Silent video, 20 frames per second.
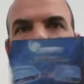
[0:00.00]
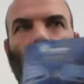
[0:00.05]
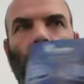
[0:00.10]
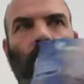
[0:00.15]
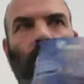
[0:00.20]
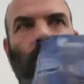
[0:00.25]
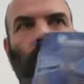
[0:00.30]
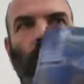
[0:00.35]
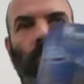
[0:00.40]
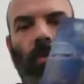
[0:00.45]

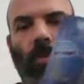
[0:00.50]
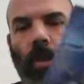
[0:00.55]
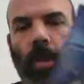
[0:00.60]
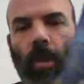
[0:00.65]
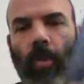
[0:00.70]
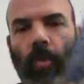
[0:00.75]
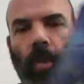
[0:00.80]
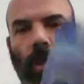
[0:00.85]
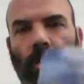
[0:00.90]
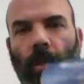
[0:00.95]
right,
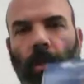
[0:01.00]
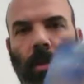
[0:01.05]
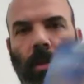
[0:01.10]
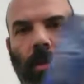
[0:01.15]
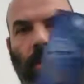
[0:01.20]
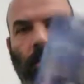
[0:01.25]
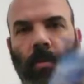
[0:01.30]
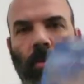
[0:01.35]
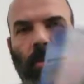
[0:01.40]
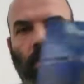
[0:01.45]
we get the
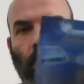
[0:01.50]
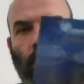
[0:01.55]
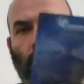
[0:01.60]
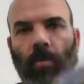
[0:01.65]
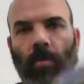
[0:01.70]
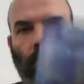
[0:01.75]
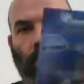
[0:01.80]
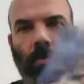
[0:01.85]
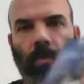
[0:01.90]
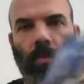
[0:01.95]
typical
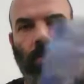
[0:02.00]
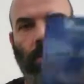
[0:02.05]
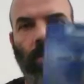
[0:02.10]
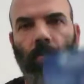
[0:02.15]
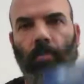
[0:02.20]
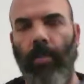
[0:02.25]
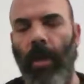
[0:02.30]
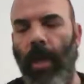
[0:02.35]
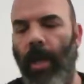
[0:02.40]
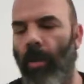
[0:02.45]

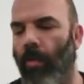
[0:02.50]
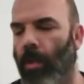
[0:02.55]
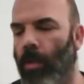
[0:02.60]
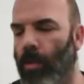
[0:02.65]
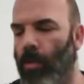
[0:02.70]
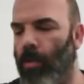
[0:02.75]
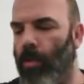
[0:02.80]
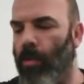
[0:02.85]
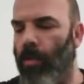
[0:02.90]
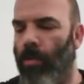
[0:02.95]
manual,
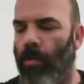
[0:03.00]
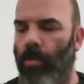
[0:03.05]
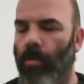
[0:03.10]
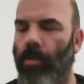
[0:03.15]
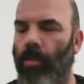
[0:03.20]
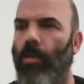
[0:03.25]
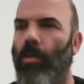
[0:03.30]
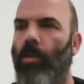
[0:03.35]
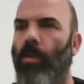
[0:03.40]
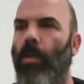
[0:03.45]

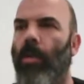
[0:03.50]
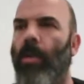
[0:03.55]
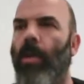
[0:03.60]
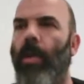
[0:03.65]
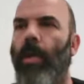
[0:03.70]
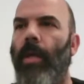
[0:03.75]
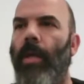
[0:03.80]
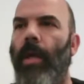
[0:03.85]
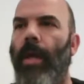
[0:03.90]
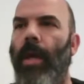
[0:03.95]

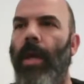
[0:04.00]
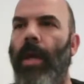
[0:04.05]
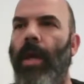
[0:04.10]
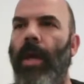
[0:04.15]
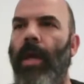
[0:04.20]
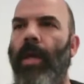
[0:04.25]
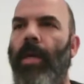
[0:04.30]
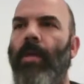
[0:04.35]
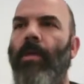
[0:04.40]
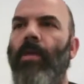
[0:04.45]

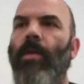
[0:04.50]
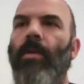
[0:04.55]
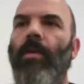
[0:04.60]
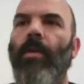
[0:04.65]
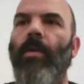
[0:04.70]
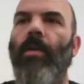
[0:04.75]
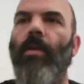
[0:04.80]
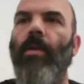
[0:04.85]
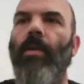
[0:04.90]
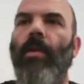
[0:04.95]
and
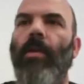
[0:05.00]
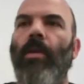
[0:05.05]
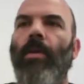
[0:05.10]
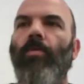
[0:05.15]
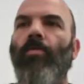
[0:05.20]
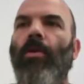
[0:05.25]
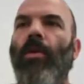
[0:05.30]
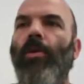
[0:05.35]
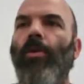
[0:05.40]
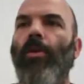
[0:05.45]

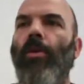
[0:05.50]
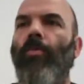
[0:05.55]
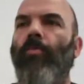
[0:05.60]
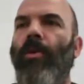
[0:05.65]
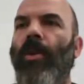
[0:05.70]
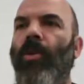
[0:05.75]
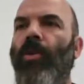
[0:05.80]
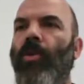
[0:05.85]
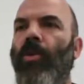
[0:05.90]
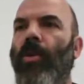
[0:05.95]
I want to see,
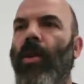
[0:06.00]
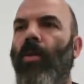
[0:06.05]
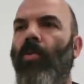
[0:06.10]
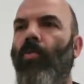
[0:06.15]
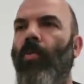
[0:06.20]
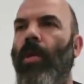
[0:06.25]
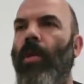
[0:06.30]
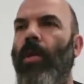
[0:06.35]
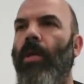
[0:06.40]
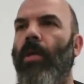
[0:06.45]
make sure that
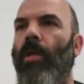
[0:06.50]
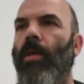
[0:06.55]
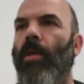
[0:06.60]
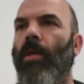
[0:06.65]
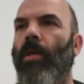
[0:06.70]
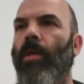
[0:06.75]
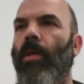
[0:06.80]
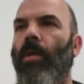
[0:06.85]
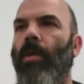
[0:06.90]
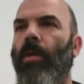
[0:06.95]
we
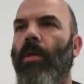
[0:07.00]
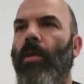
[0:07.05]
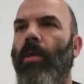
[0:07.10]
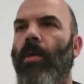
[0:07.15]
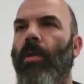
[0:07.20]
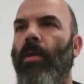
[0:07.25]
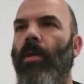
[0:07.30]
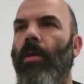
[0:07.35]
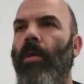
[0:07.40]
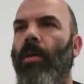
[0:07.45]

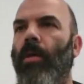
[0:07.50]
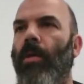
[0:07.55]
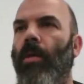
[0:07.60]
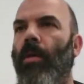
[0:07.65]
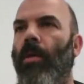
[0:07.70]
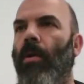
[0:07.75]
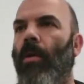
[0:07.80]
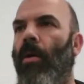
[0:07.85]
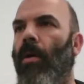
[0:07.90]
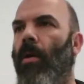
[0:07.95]

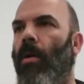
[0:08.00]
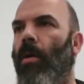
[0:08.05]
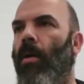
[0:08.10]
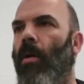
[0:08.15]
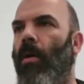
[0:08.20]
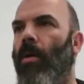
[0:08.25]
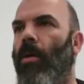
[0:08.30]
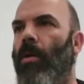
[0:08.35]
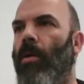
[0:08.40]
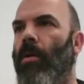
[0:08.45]

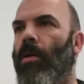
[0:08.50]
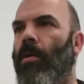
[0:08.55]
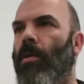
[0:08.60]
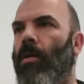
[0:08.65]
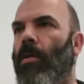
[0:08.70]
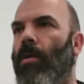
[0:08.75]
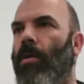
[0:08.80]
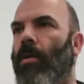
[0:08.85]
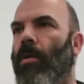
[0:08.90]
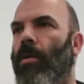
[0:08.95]
are,
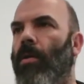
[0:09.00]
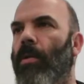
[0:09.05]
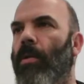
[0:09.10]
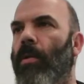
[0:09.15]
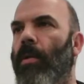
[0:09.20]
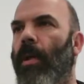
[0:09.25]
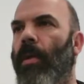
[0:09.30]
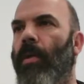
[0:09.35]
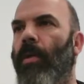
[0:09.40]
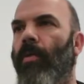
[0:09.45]

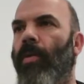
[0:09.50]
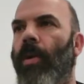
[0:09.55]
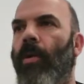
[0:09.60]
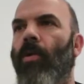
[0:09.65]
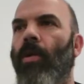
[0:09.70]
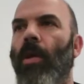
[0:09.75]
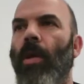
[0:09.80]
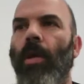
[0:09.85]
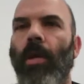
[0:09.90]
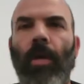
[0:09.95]
yeah, there we
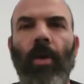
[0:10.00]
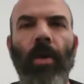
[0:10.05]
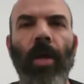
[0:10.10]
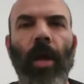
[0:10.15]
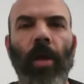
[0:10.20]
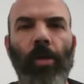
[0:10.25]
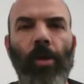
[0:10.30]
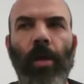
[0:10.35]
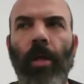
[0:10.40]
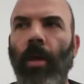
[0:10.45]
go. Can you
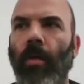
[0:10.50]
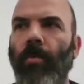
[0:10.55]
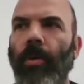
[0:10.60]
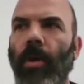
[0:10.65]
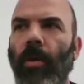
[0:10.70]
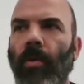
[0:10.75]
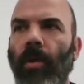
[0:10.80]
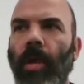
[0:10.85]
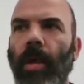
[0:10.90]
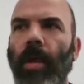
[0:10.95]
guys hear me
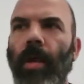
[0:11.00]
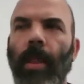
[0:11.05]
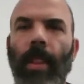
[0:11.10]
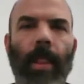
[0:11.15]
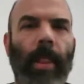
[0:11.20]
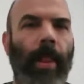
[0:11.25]
okay?